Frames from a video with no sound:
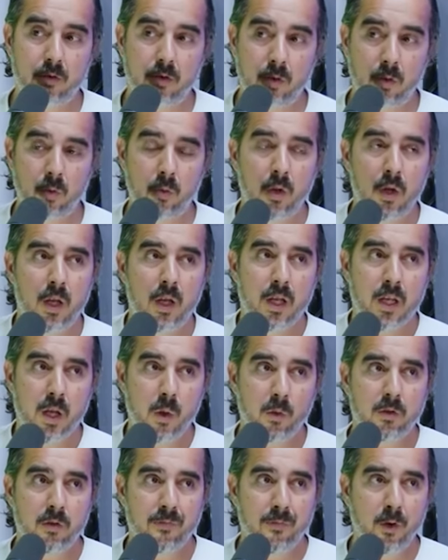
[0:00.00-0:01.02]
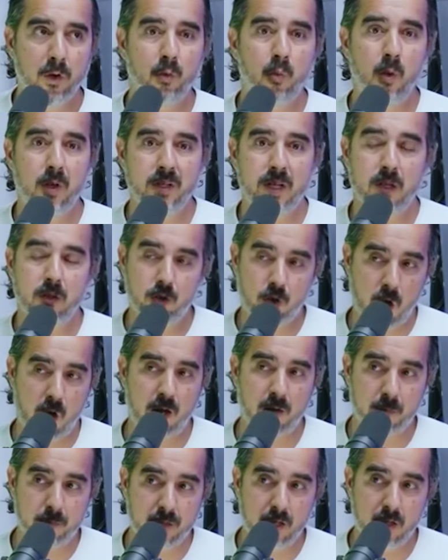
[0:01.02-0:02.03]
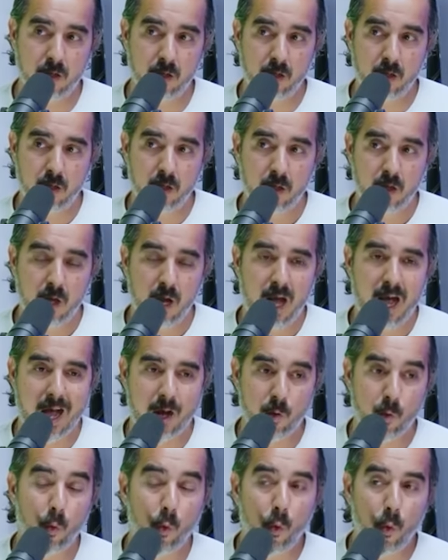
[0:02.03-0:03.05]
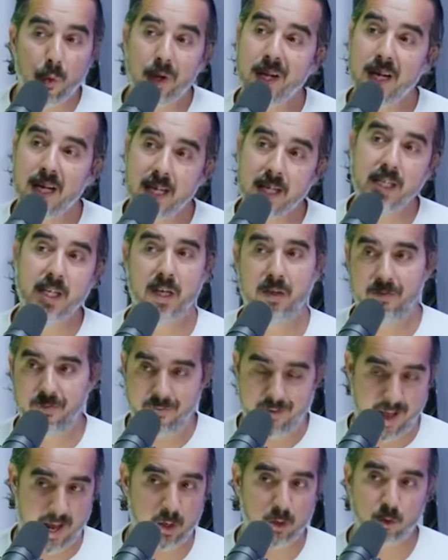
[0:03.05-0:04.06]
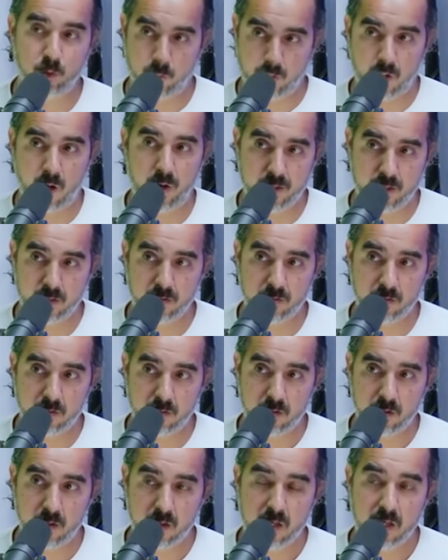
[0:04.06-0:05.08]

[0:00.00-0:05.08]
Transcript: into, he was the first one that taught me how to really give value to an audience.